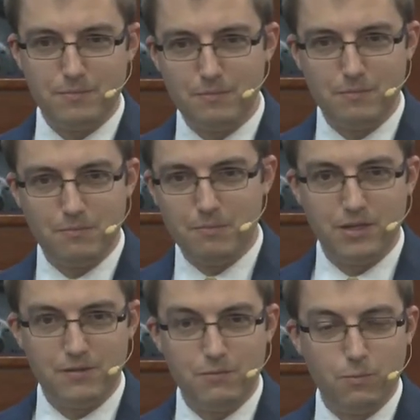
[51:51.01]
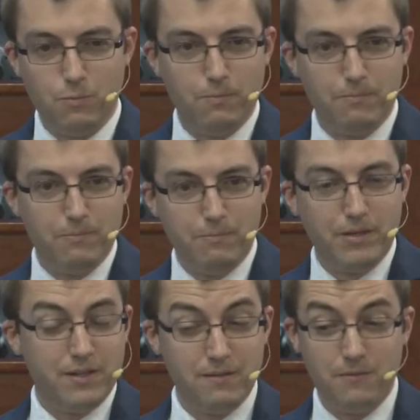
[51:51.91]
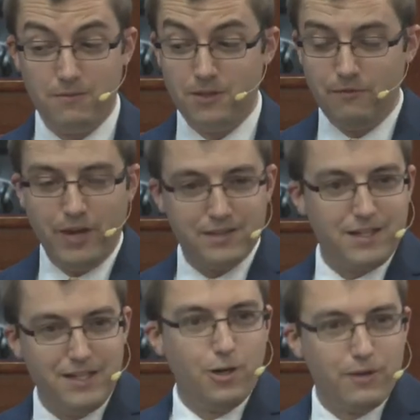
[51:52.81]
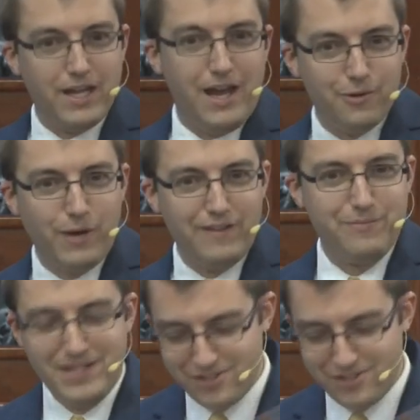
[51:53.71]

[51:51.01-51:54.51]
but but the, the, fact that he already had a wife